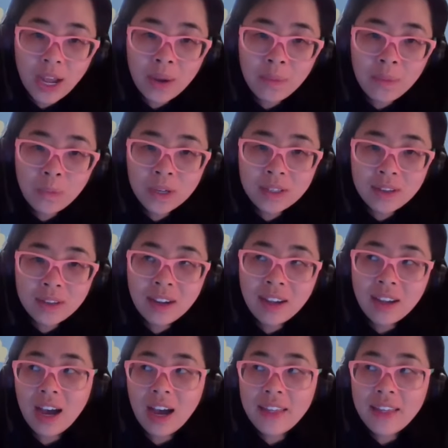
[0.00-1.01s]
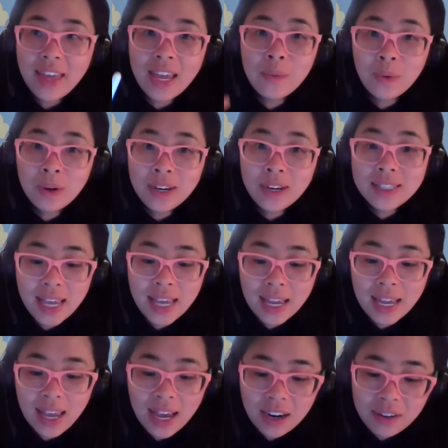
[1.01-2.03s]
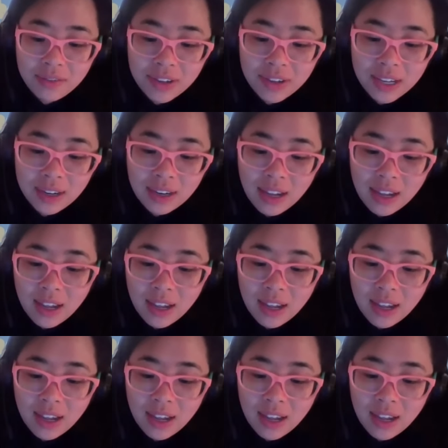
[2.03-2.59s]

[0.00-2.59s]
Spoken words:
and what are they wanting to get out of it?